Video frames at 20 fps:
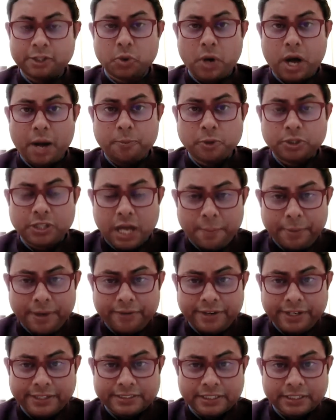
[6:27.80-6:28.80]
I'm to Abu
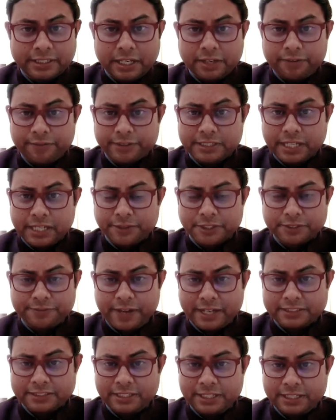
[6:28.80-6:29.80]
Dhabi recently, which I was
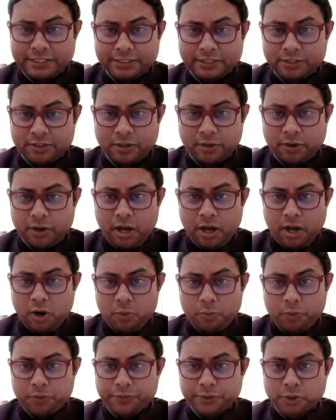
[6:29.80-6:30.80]
fascinated in
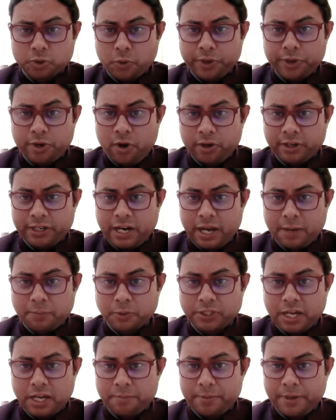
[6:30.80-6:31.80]
what was going on in
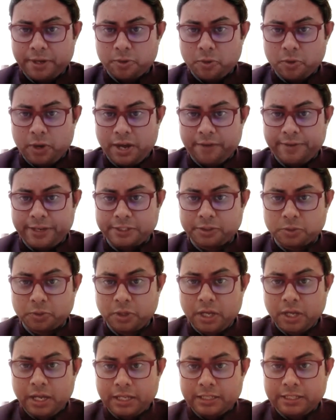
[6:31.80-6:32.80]
Abu Dhabi. I went
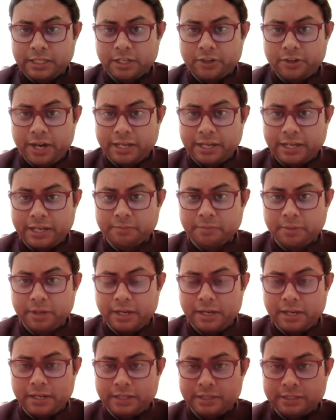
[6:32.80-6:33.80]
to
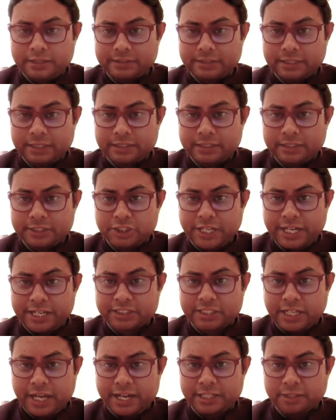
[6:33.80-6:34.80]
the
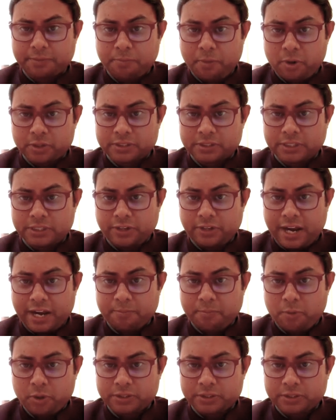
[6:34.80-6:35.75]
Sheikh Zayed Mosque, the Grand